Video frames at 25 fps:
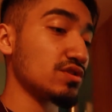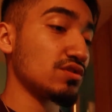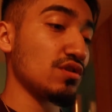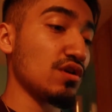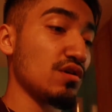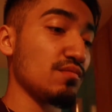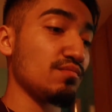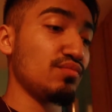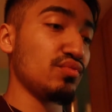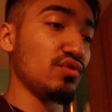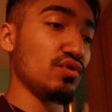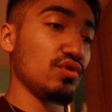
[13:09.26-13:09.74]

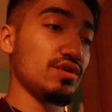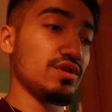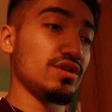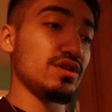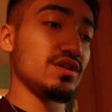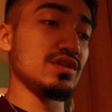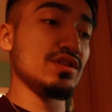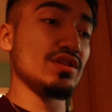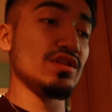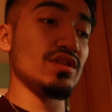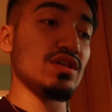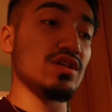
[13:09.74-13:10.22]
start
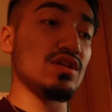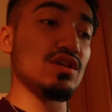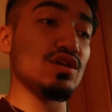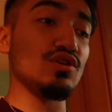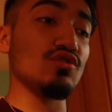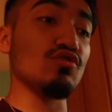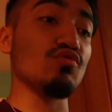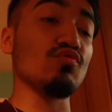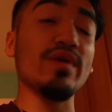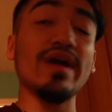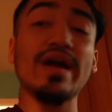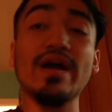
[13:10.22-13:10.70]
putting
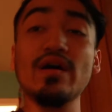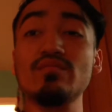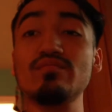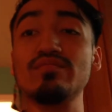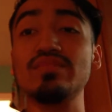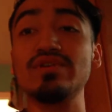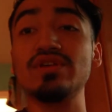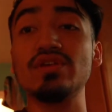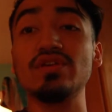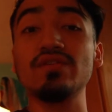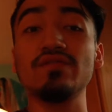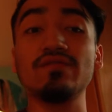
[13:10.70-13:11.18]
the ground
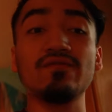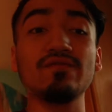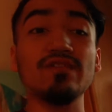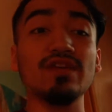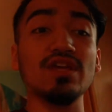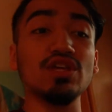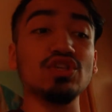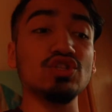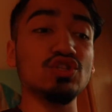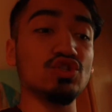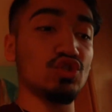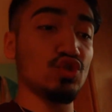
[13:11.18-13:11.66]
beef
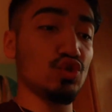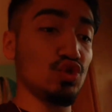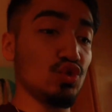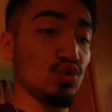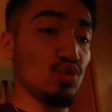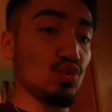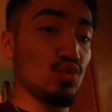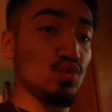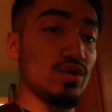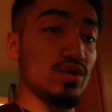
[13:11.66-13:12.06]
into